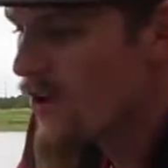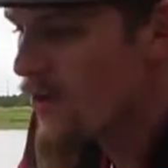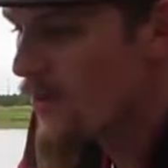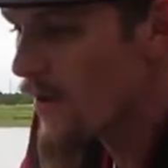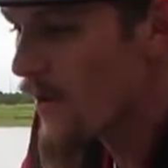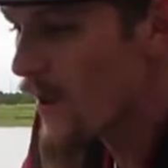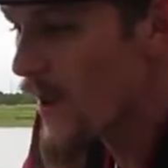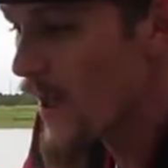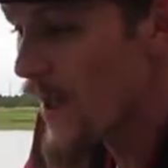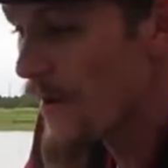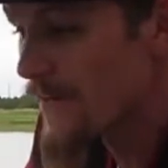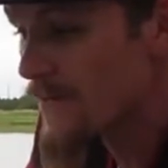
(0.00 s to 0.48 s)

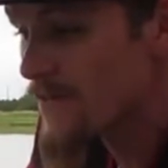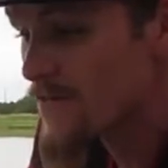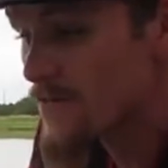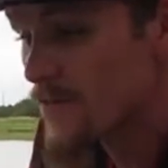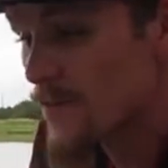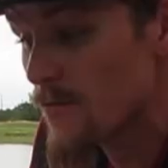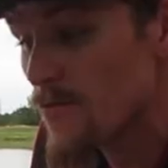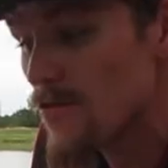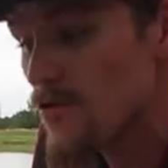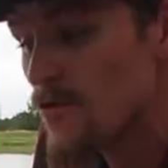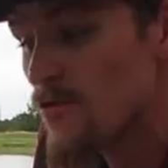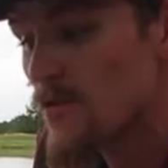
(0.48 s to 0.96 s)
we have
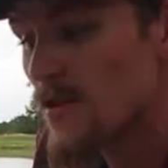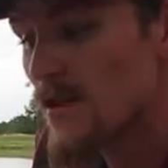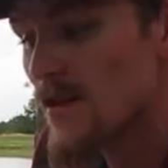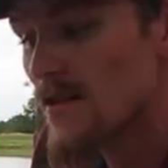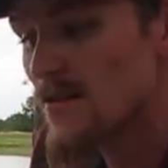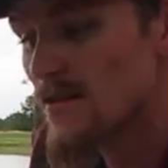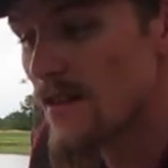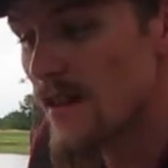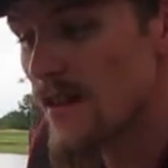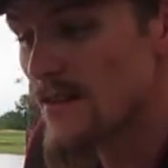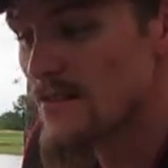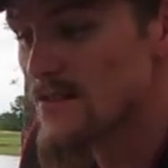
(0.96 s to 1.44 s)
some unique
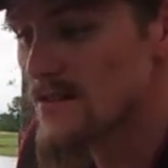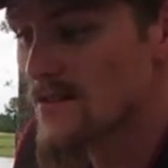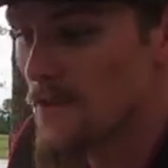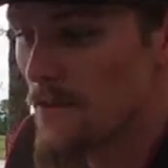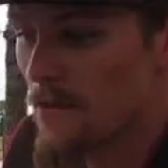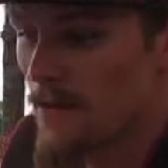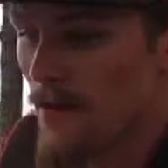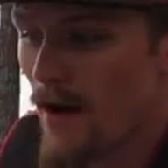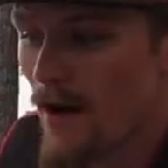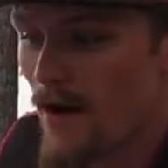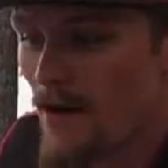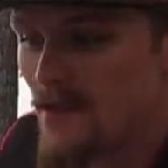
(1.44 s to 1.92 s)
things in
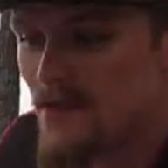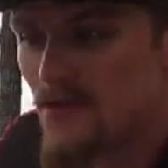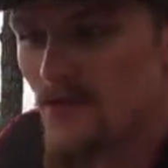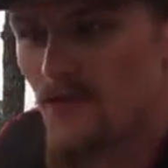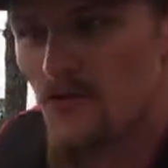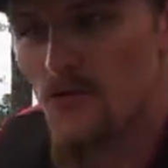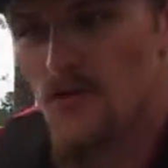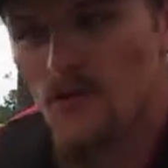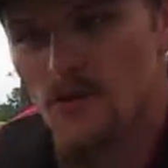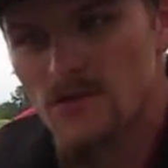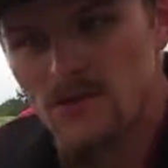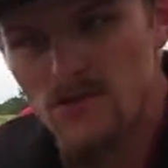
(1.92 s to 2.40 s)
the box.
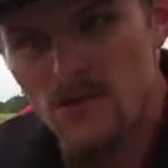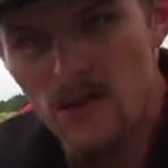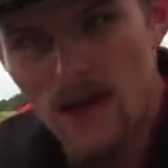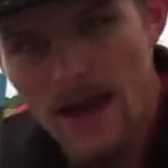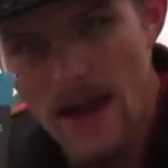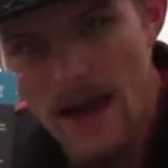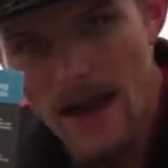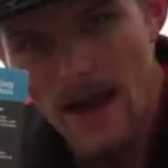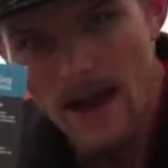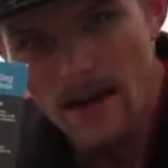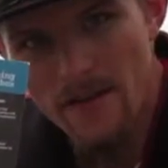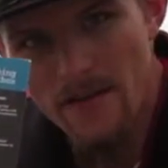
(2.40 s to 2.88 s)
Of course, you
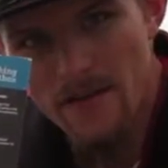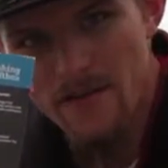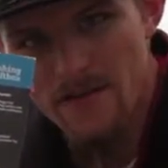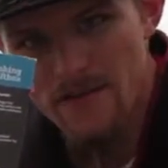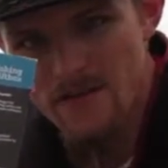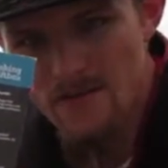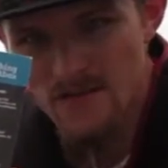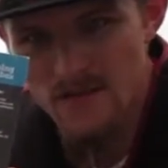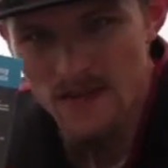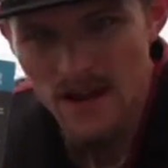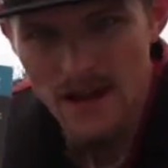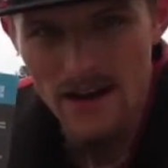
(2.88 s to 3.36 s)
have,
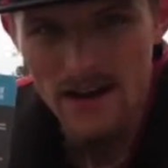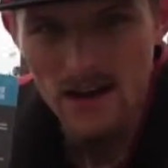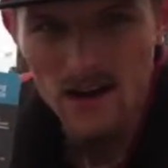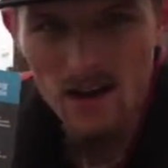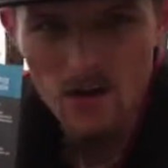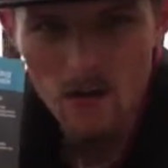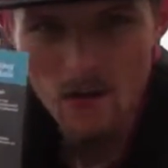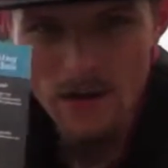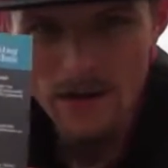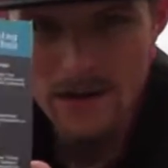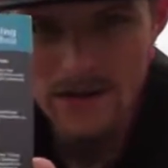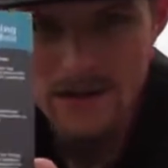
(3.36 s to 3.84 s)
like
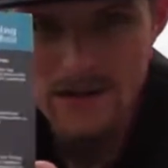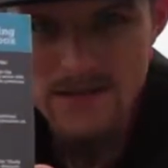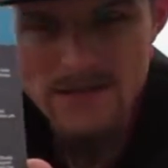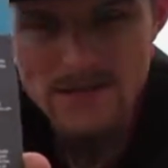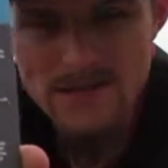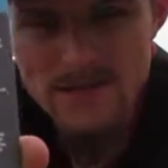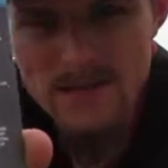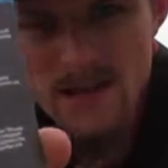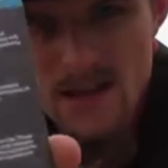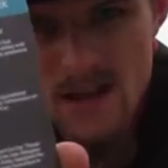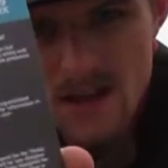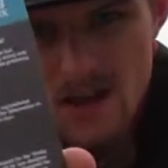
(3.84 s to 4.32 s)

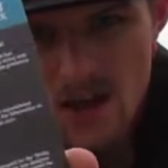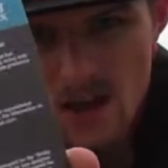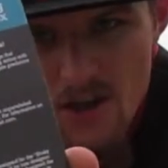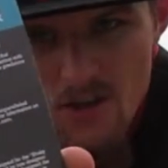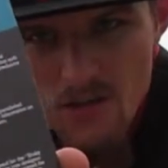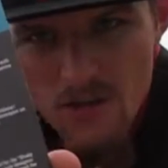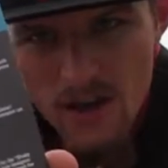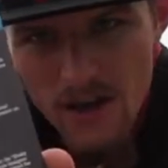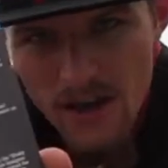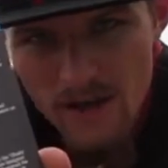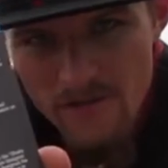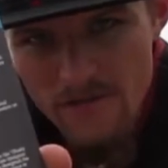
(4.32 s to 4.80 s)
always,
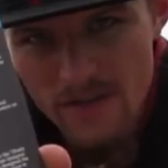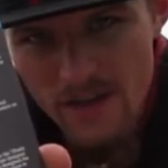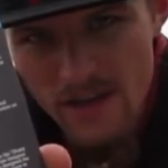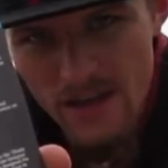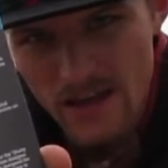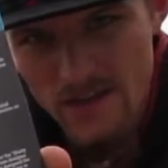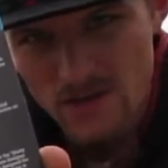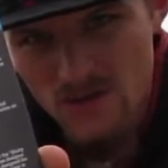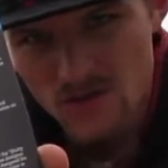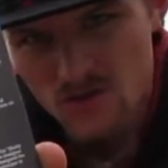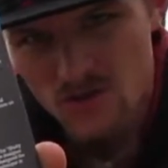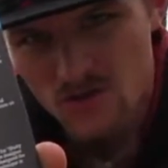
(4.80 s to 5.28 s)
you have
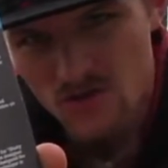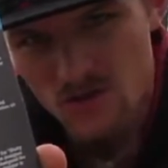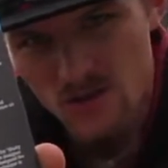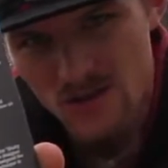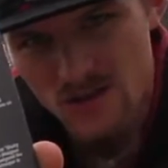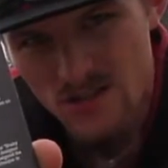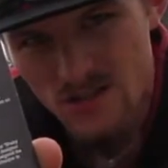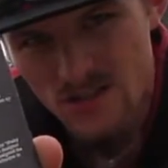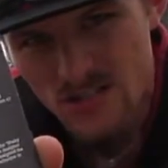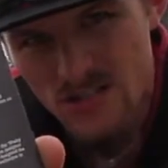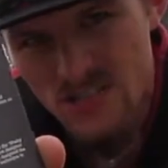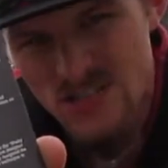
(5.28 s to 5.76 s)
the
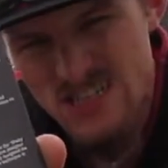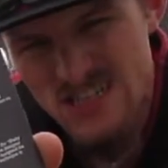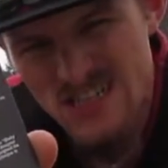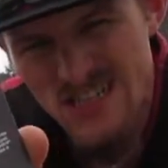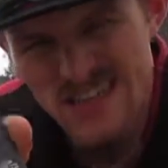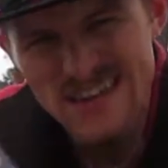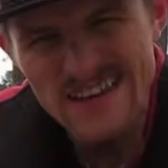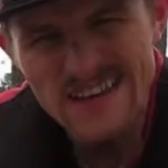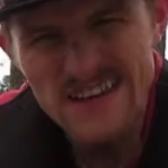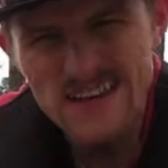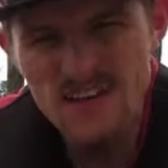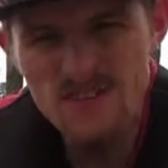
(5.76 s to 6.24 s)
instruction
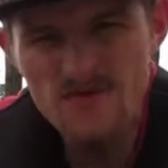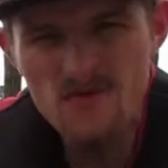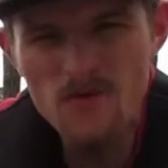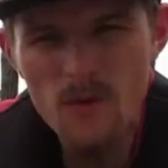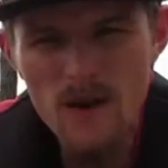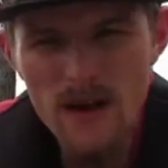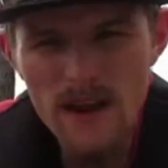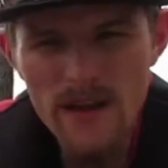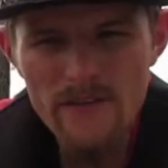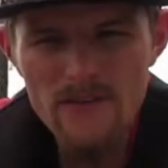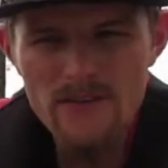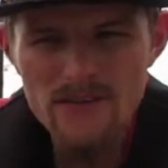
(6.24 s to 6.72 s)
sheet of
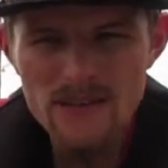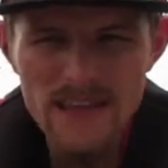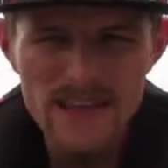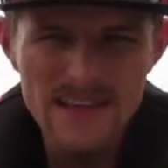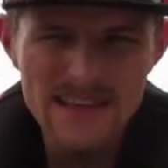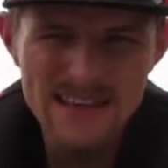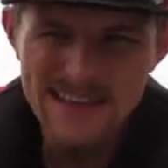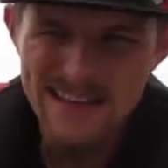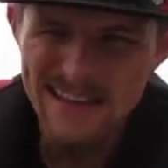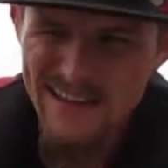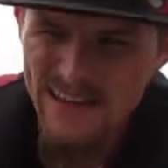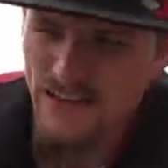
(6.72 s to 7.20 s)
what
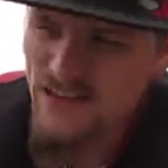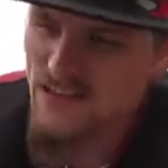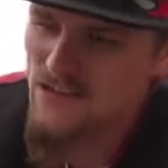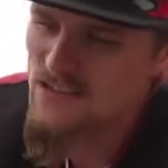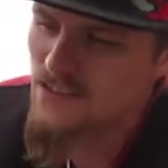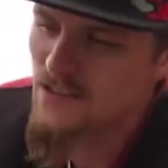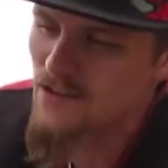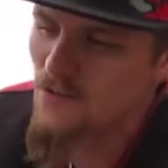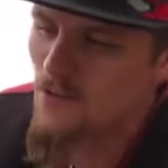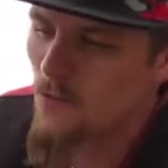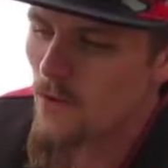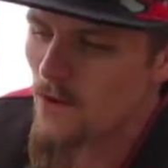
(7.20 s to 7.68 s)
everything
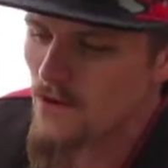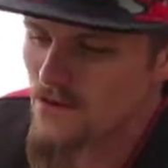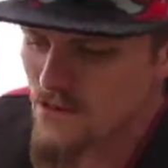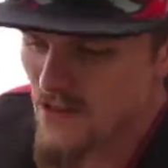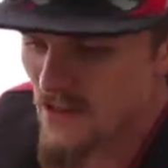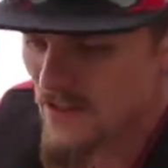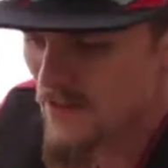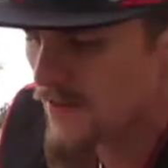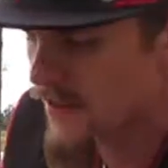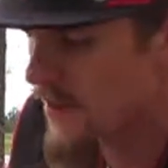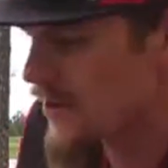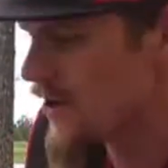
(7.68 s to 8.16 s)
is and what's
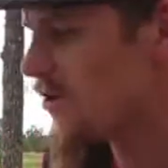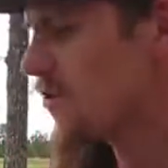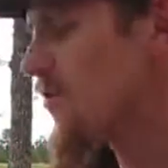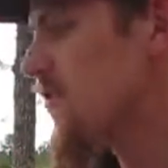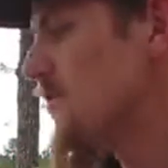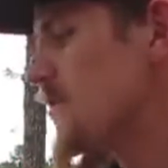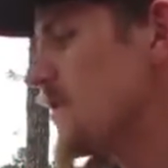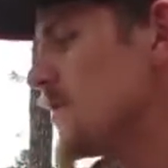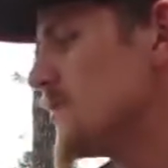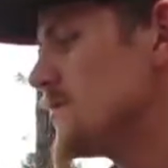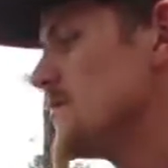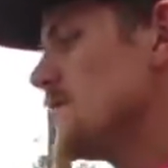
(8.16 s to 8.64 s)
in there,
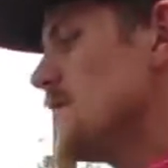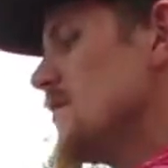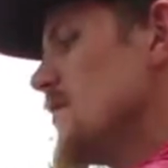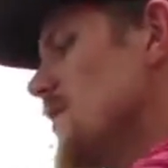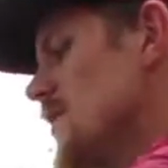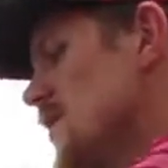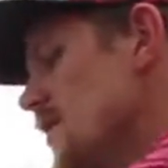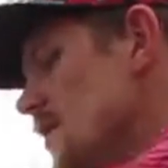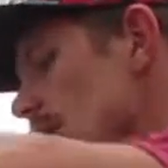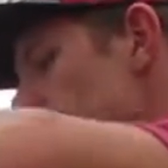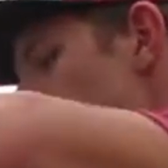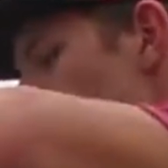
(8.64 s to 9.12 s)
the
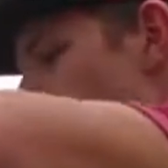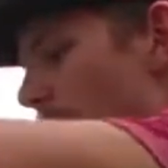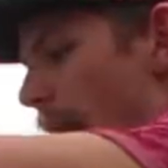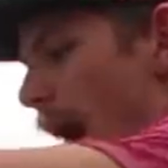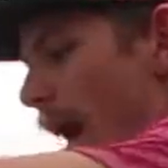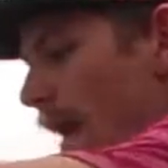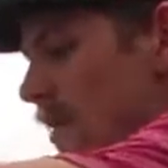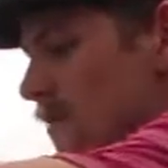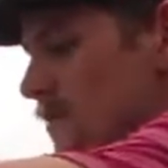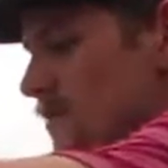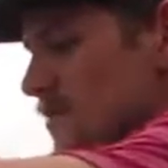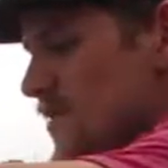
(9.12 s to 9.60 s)

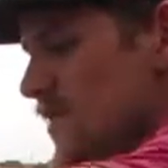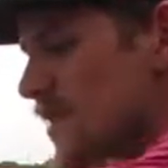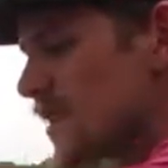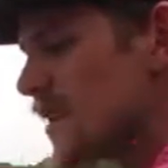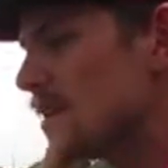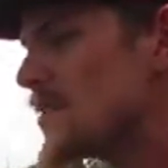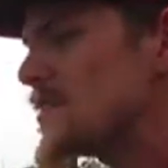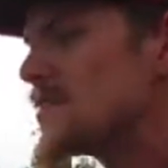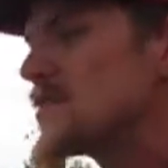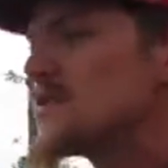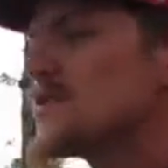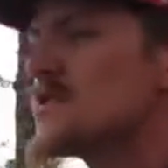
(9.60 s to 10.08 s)
items
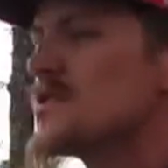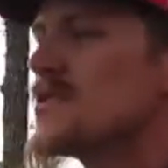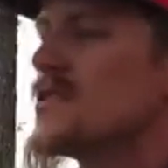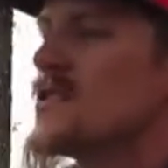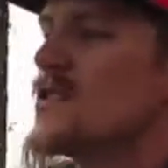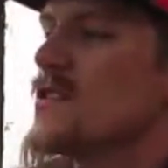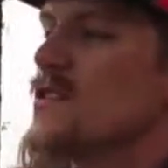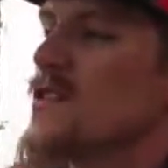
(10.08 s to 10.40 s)
list.